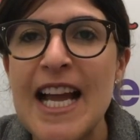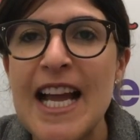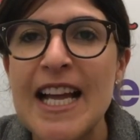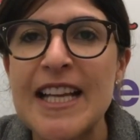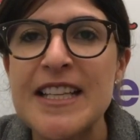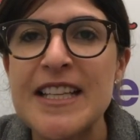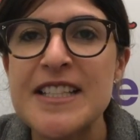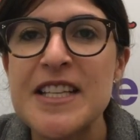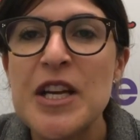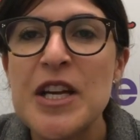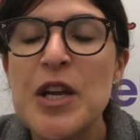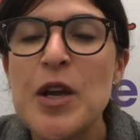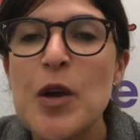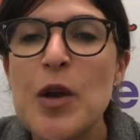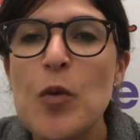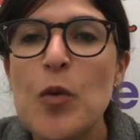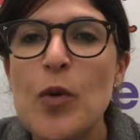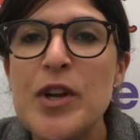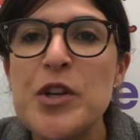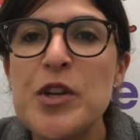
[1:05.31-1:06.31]
And
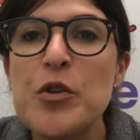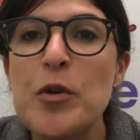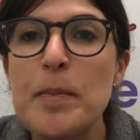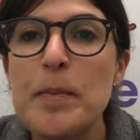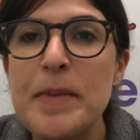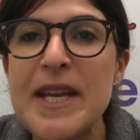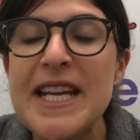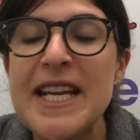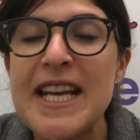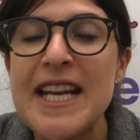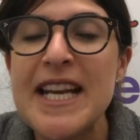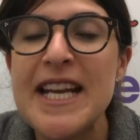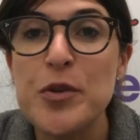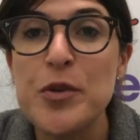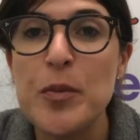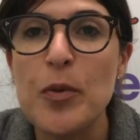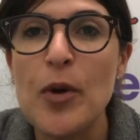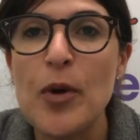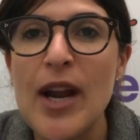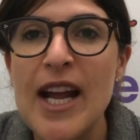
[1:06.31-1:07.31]
when you're a big
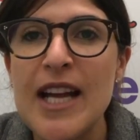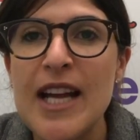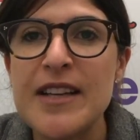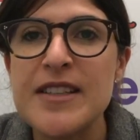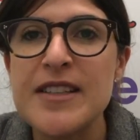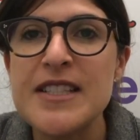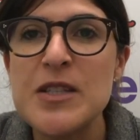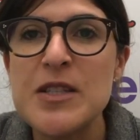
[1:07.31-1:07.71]
national brand,